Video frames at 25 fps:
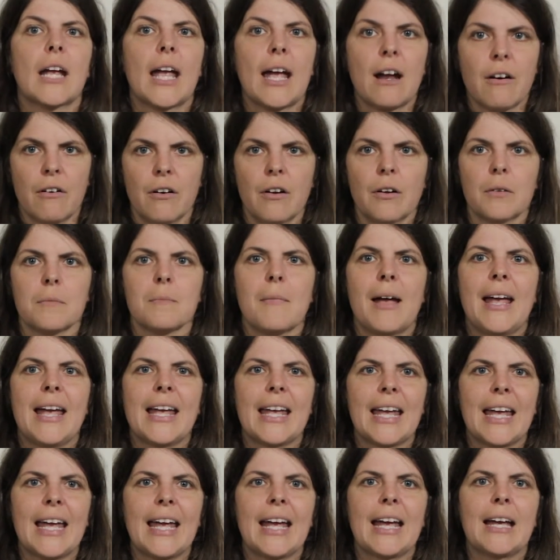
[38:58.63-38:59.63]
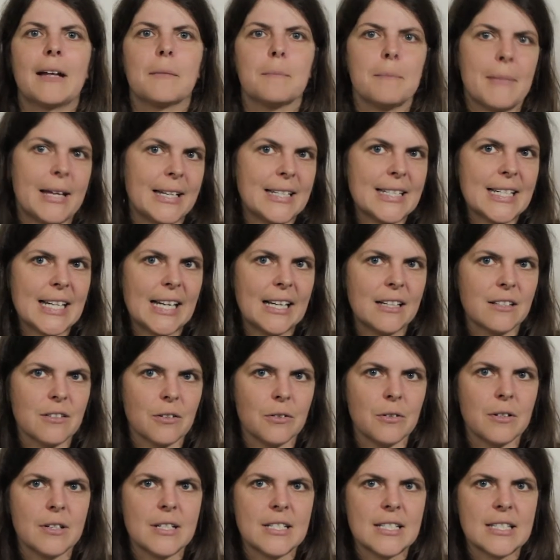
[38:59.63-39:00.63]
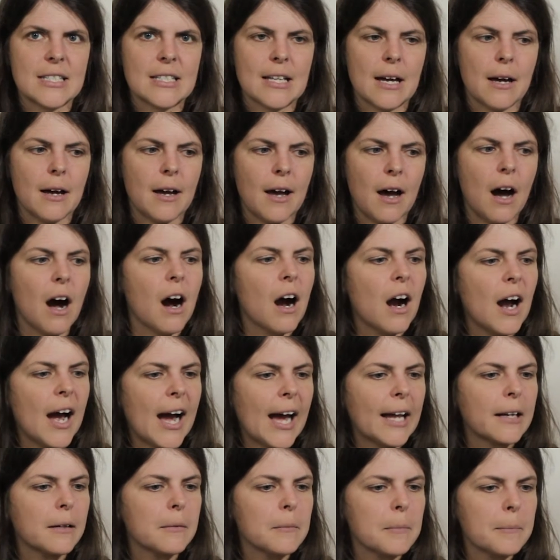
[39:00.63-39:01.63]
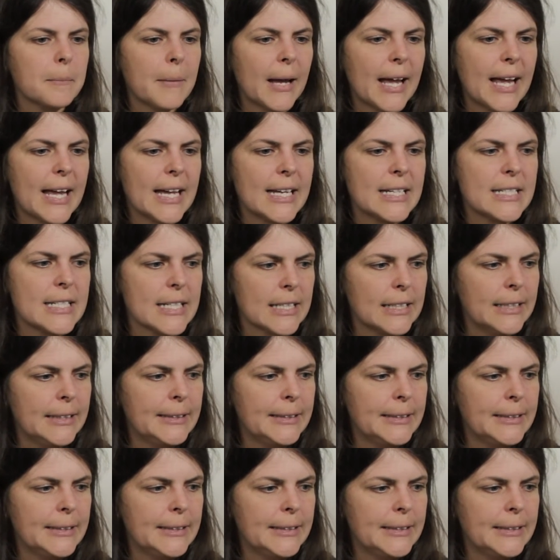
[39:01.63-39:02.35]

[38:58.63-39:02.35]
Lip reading: carry on making and mending toys that are handmade.